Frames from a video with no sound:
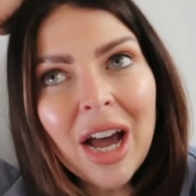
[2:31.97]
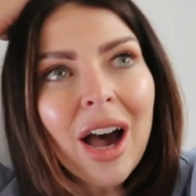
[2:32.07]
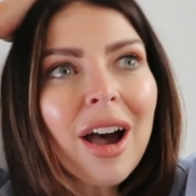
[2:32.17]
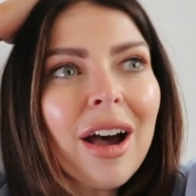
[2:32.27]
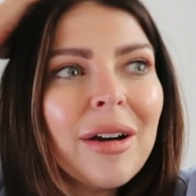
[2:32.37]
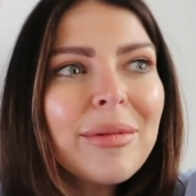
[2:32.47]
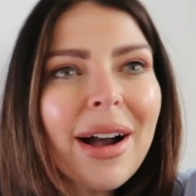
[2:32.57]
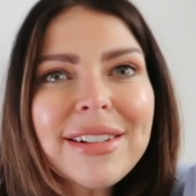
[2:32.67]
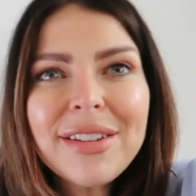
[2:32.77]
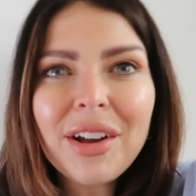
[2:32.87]
What
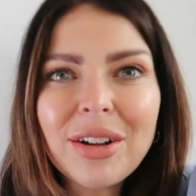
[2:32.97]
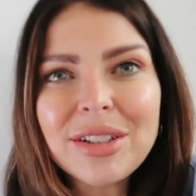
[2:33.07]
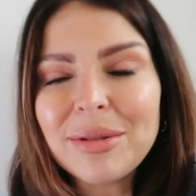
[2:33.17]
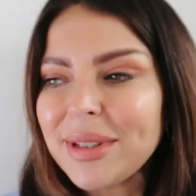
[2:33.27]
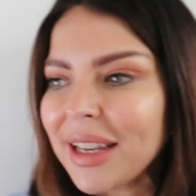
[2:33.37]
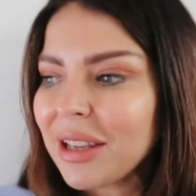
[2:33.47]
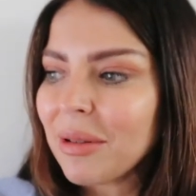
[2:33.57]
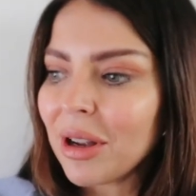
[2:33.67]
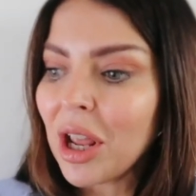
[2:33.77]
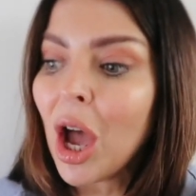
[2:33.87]
else have I got to update you
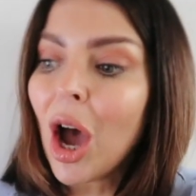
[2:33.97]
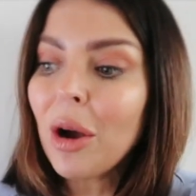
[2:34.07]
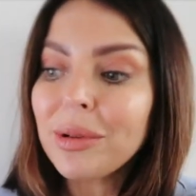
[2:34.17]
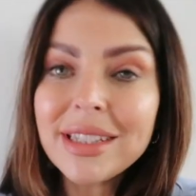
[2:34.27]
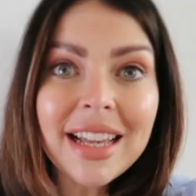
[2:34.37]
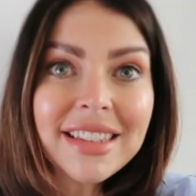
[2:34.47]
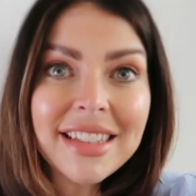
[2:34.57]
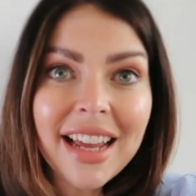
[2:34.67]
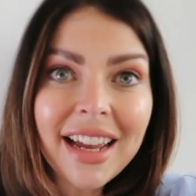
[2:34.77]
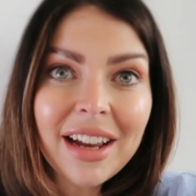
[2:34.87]
on? Oh, on
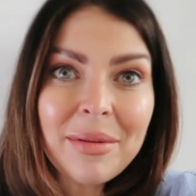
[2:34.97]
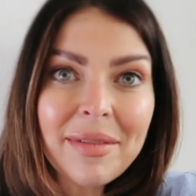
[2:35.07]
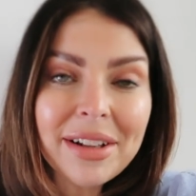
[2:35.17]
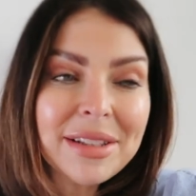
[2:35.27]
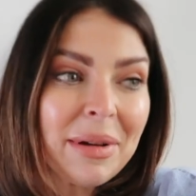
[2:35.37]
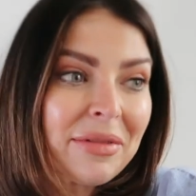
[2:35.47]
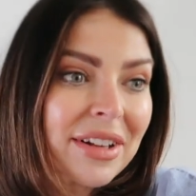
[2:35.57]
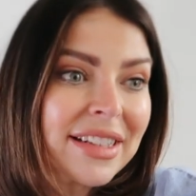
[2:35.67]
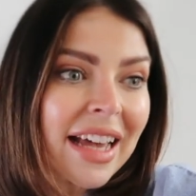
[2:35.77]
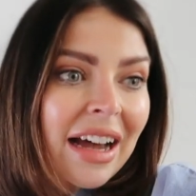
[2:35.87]
Saturday, I went round to my
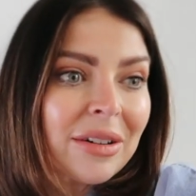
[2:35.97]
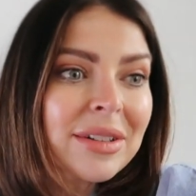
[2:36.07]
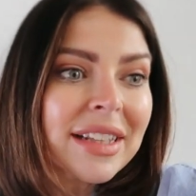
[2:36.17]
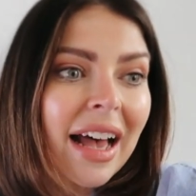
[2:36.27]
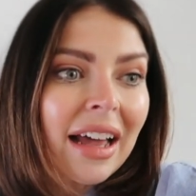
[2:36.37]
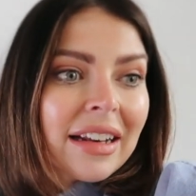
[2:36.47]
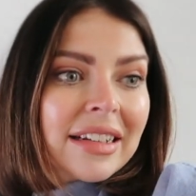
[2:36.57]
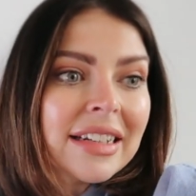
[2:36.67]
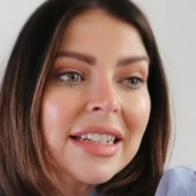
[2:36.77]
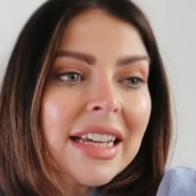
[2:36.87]
friend's house
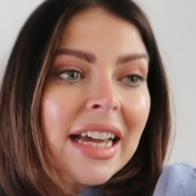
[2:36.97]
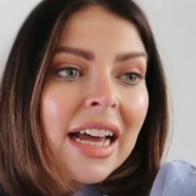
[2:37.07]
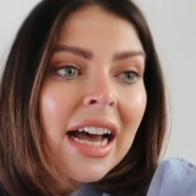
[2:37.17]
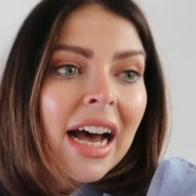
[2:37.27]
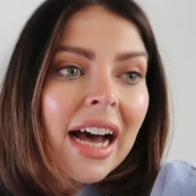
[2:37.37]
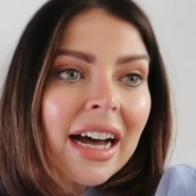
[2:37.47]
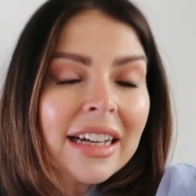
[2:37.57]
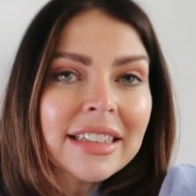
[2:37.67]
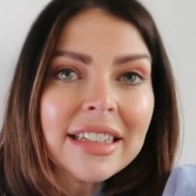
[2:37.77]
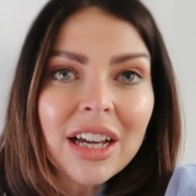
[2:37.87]
and
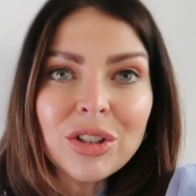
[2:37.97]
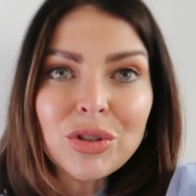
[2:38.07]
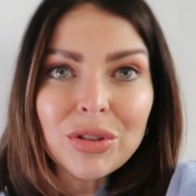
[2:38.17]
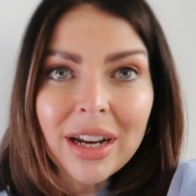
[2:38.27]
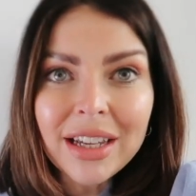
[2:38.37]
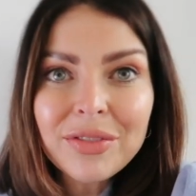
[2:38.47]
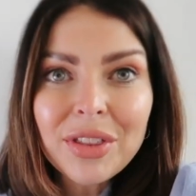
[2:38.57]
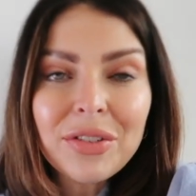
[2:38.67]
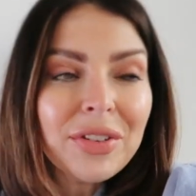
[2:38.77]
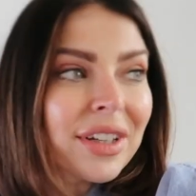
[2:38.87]
had a drink for
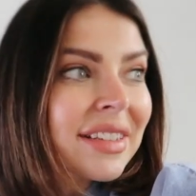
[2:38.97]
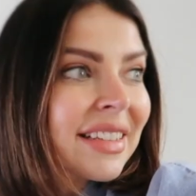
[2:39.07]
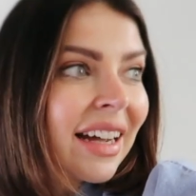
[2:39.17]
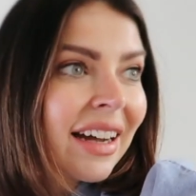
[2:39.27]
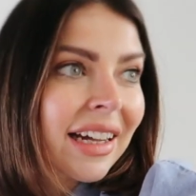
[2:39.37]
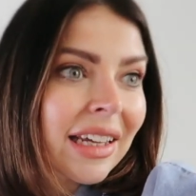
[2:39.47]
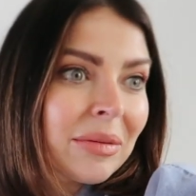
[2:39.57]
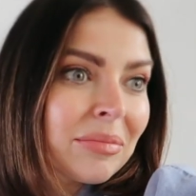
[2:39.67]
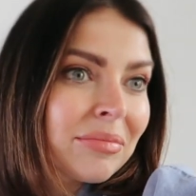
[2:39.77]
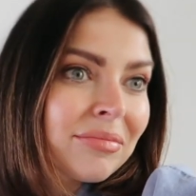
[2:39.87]
the first
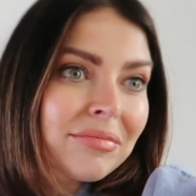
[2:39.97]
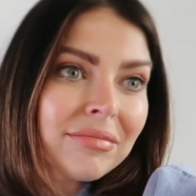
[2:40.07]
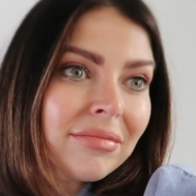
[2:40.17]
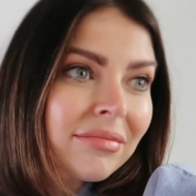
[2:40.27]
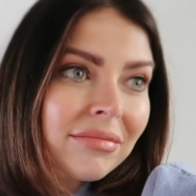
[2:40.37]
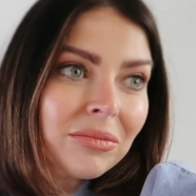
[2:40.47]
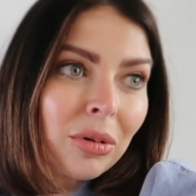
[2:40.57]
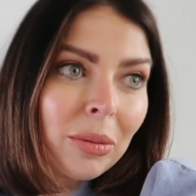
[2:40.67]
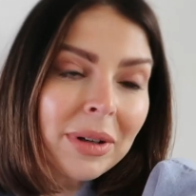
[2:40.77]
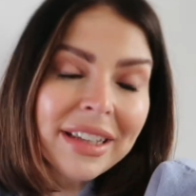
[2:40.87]
time,
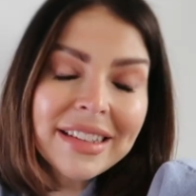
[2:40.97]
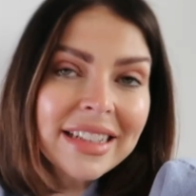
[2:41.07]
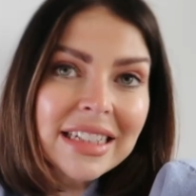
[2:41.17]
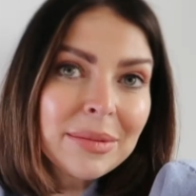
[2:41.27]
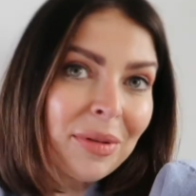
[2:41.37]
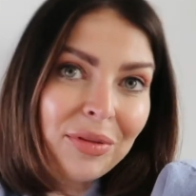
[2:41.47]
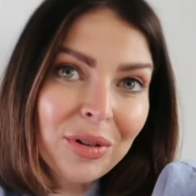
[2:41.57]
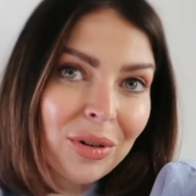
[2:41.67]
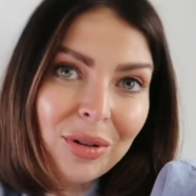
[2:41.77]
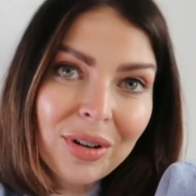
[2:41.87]
probably since
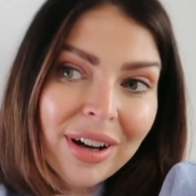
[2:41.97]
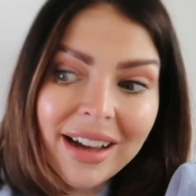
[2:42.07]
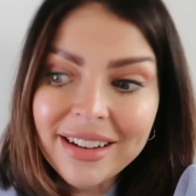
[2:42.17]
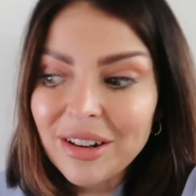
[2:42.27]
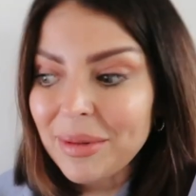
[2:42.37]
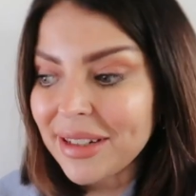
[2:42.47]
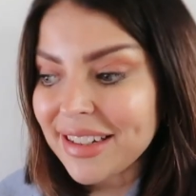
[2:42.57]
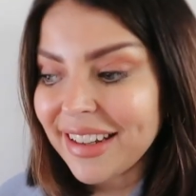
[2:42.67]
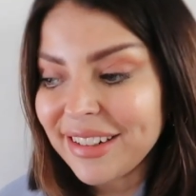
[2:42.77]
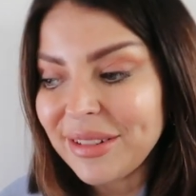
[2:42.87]
before I got my
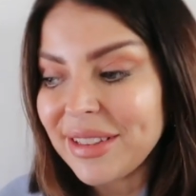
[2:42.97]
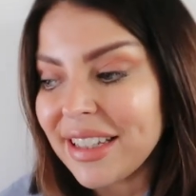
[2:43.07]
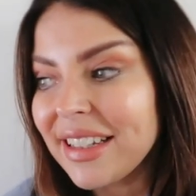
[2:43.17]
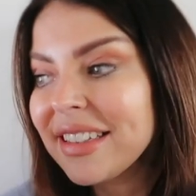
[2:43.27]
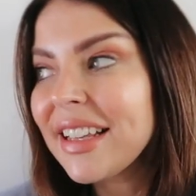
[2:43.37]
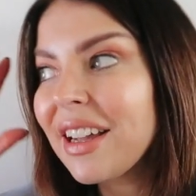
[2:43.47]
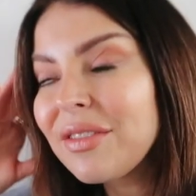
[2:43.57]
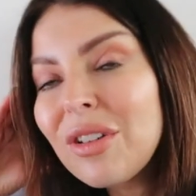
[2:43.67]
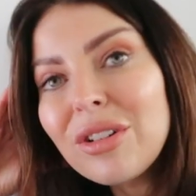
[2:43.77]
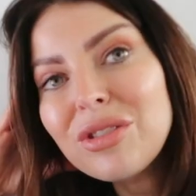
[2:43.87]
diagnosis. I've
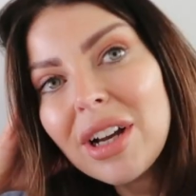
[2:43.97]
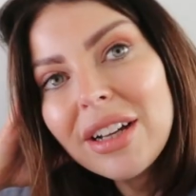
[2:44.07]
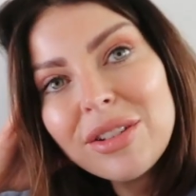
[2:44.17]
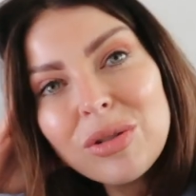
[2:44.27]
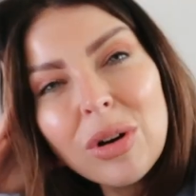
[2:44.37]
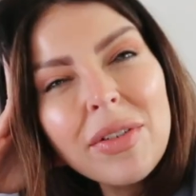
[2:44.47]
not drank at all.